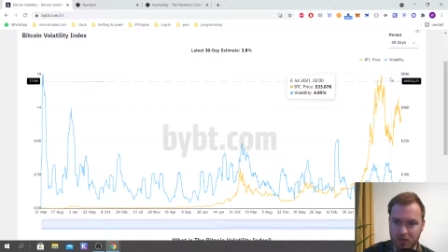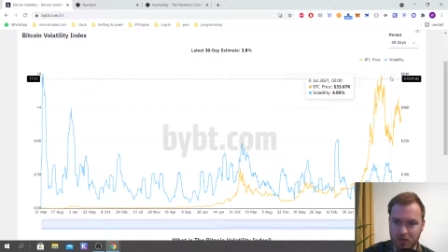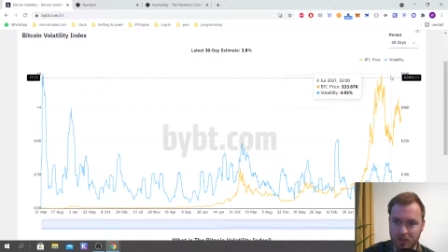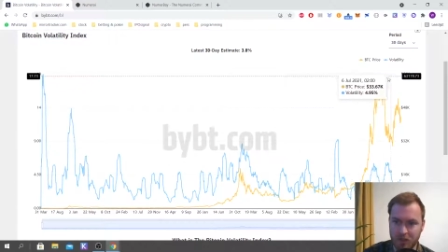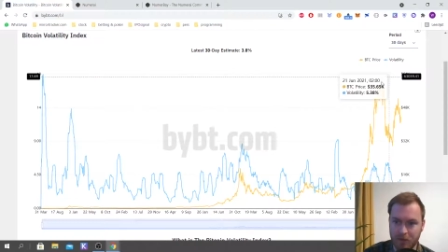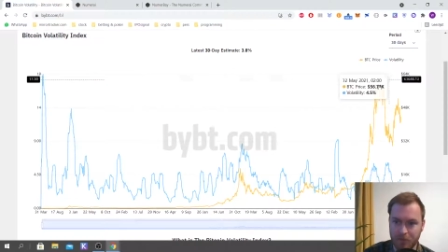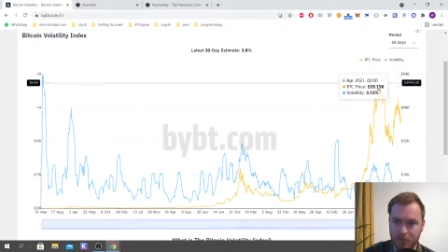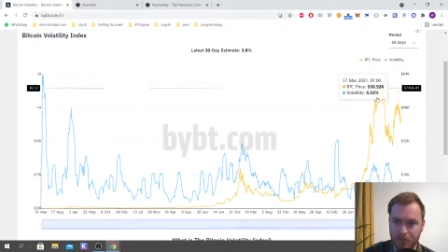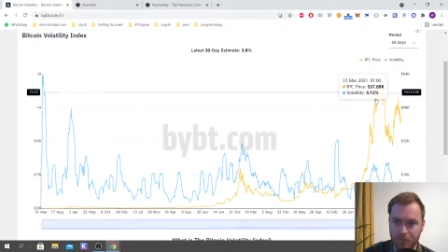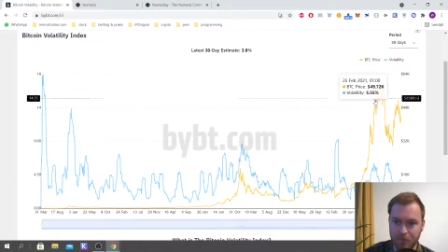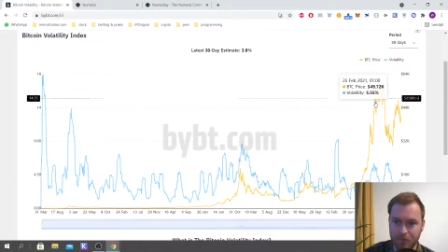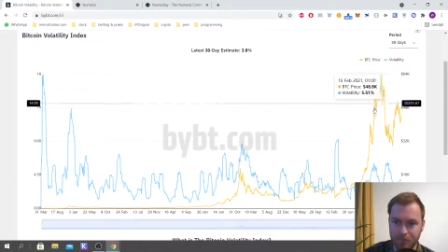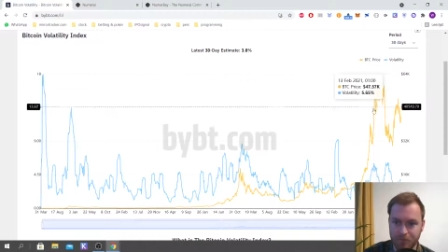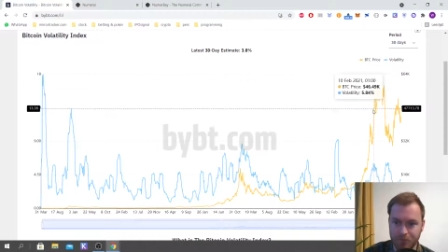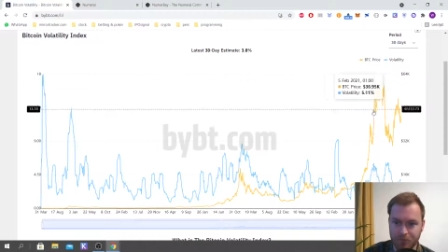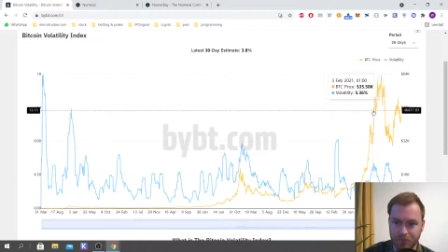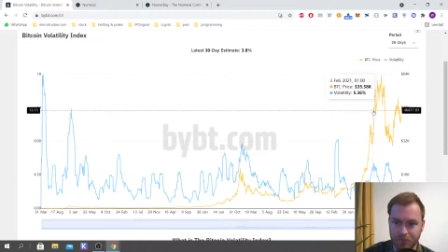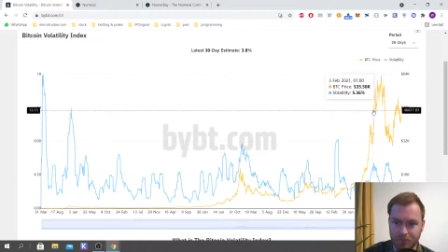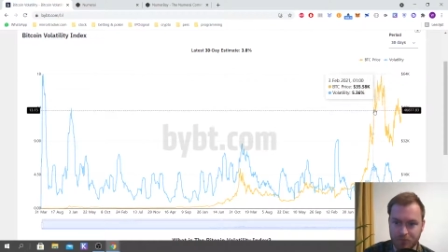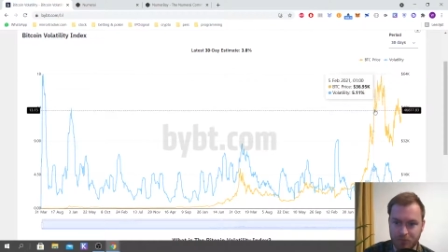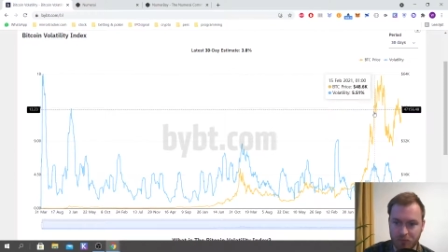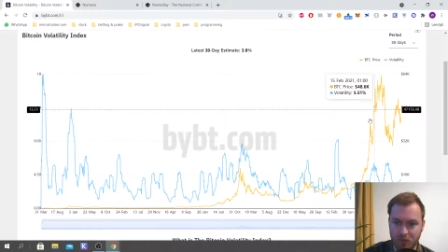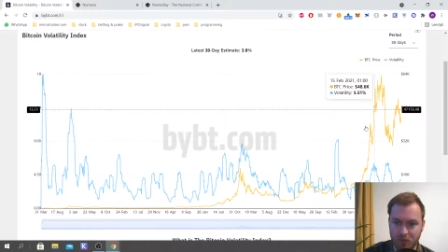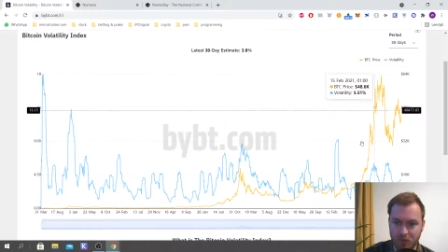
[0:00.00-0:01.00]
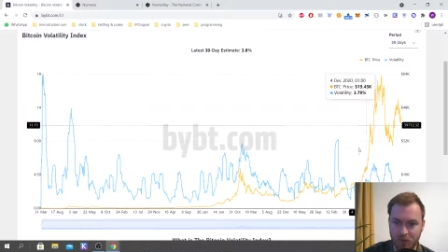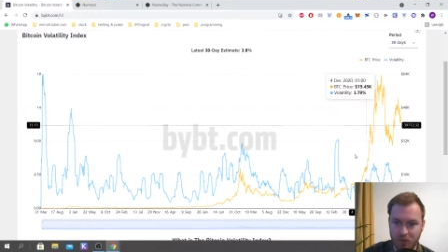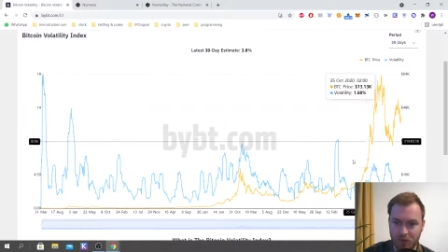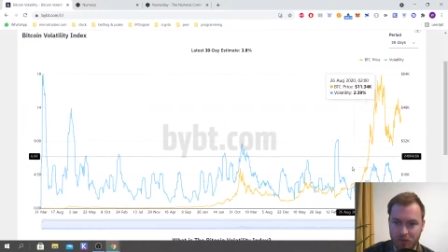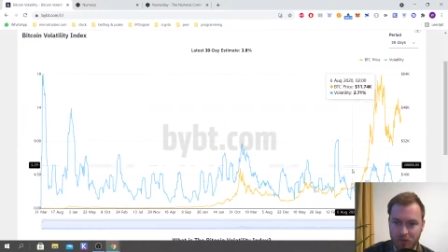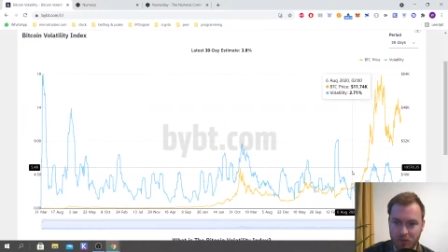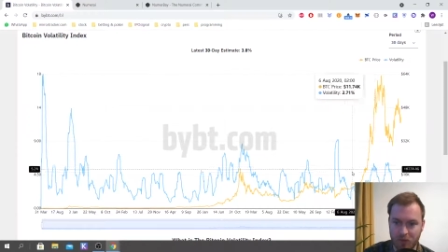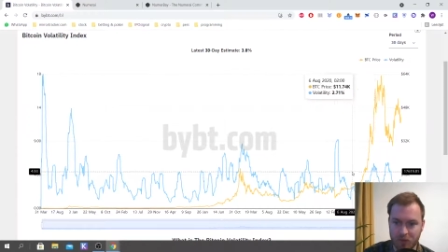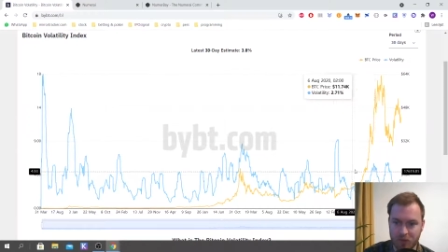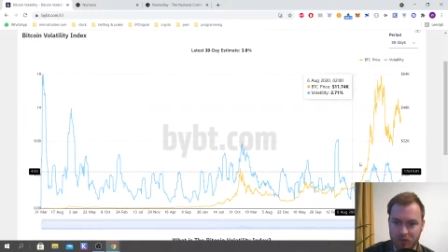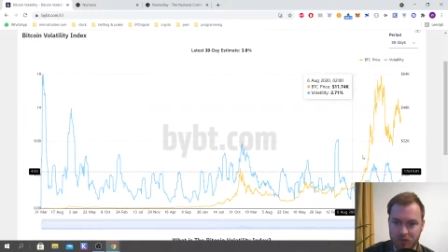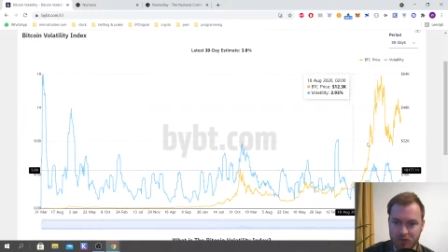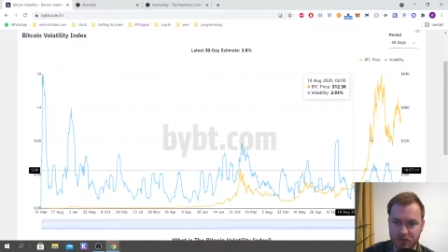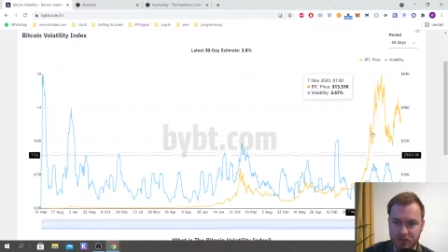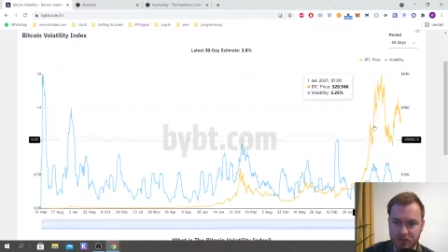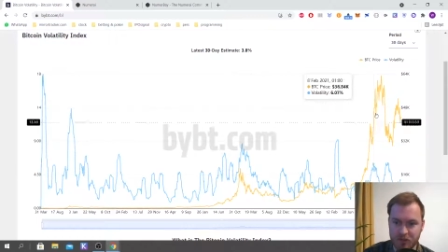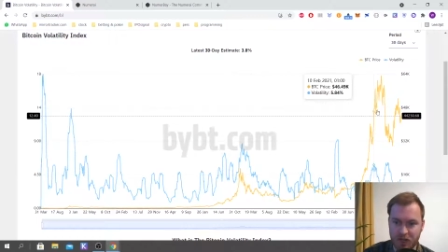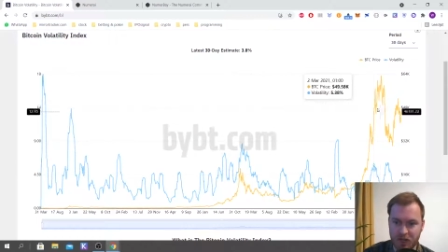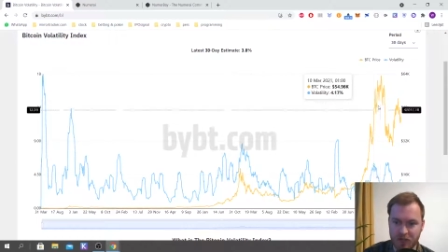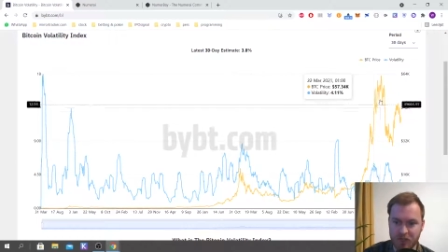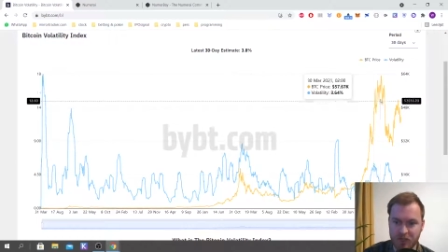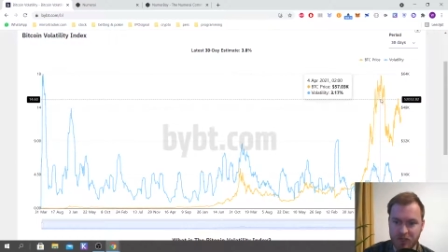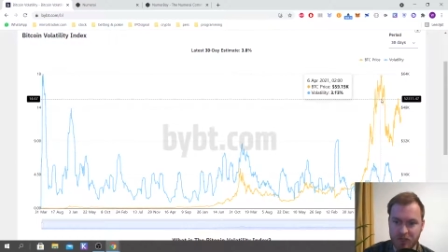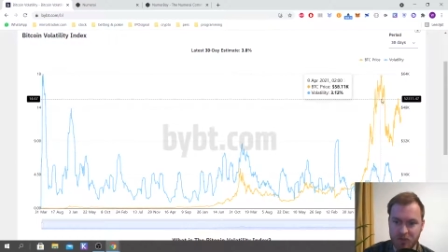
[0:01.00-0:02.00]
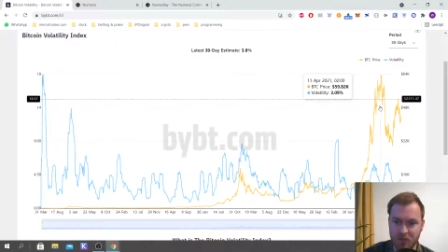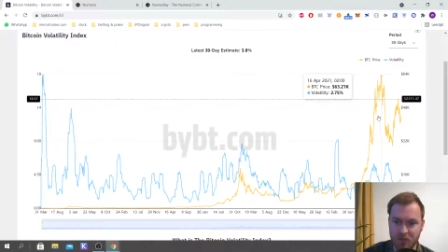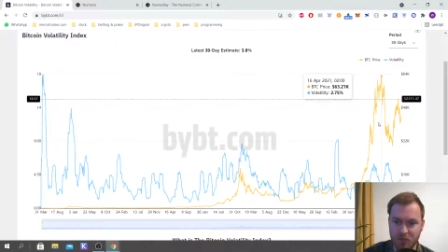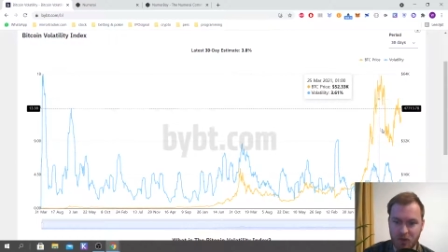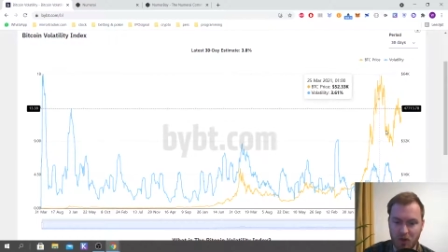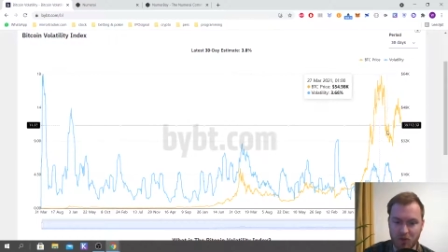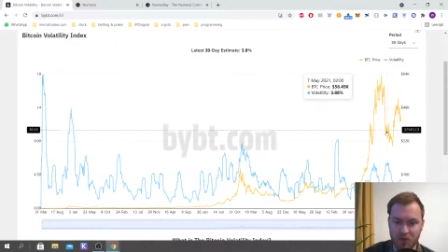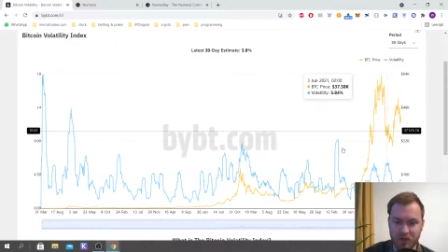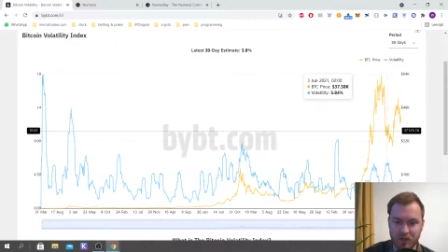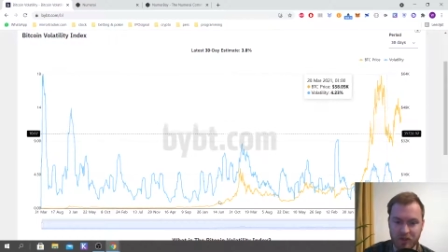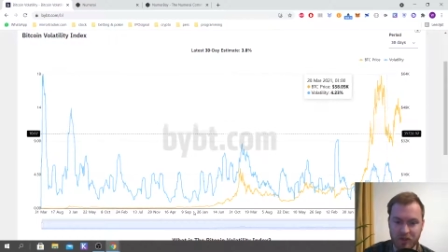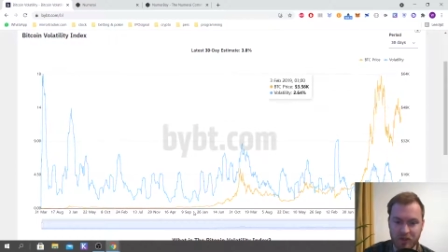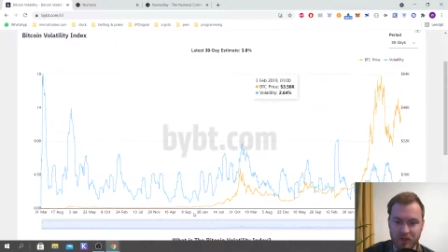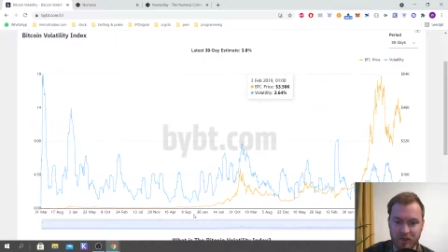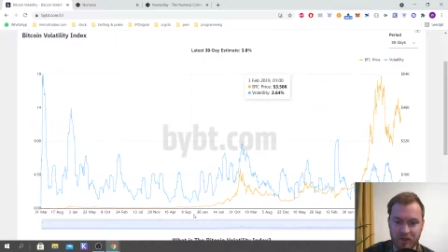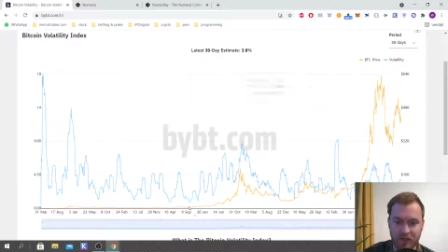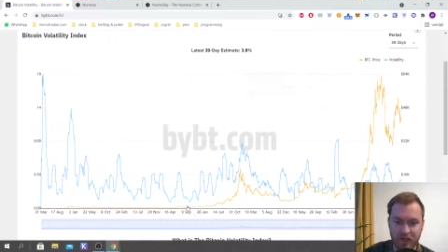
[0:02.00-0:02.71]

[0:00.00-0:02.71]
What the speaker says: the charge explodes here,